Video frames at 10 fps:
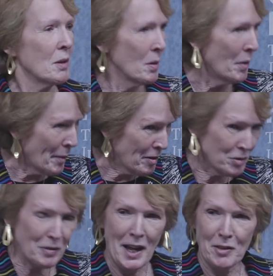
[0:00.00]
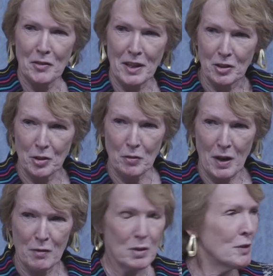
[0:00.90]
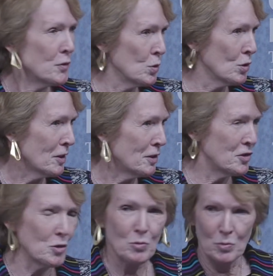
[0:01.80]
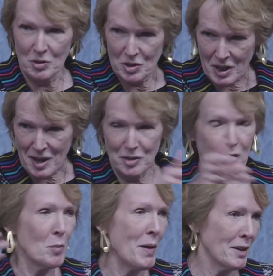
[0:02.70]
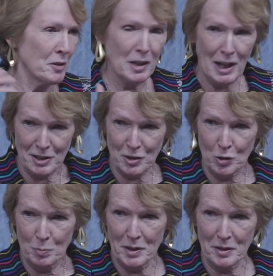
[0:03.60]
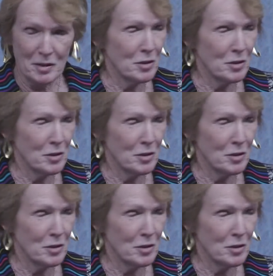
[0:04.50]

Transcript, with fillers: amount of land that they could have had. And if you were Greece, you tended to go back to the classical period.